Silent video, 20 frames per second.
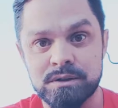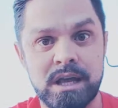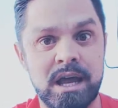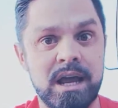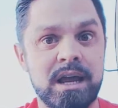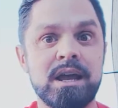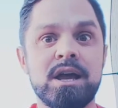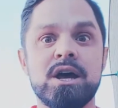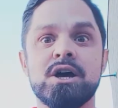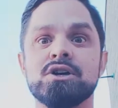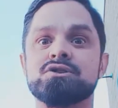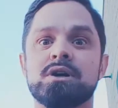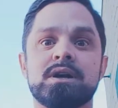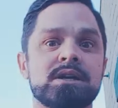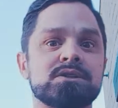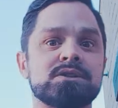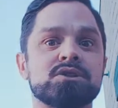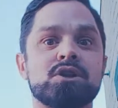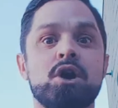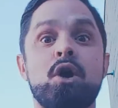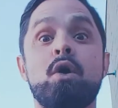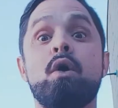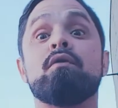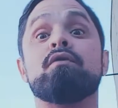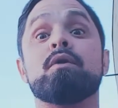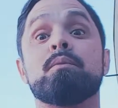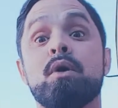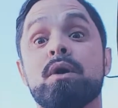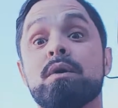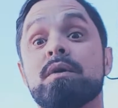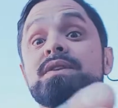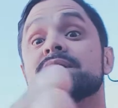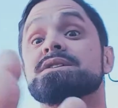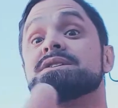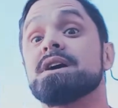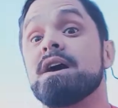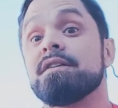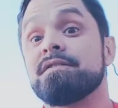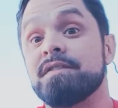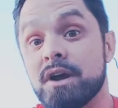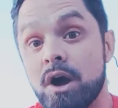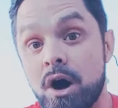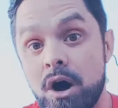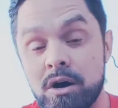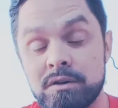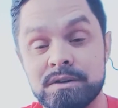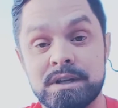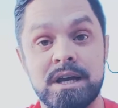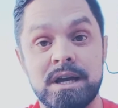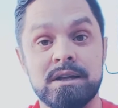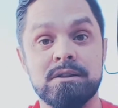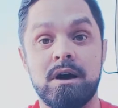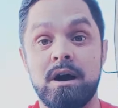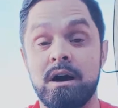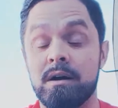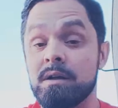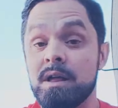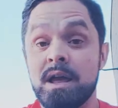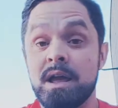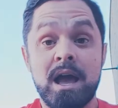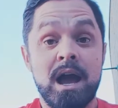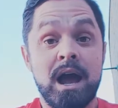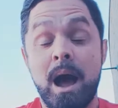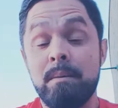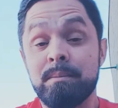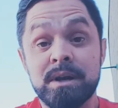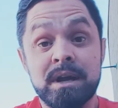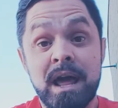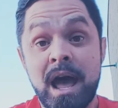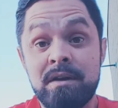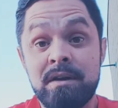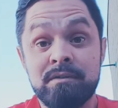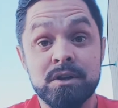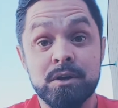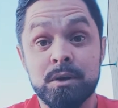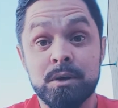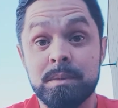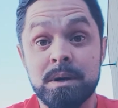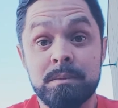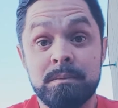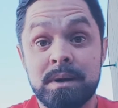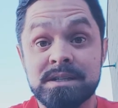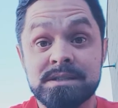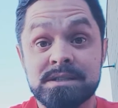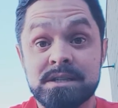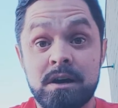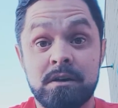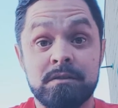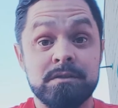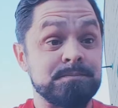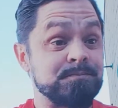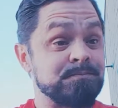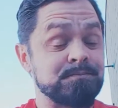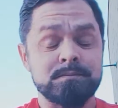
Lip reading: day. Try not to go overboard with the stuffing all day long. I'm going to have a little bit myself.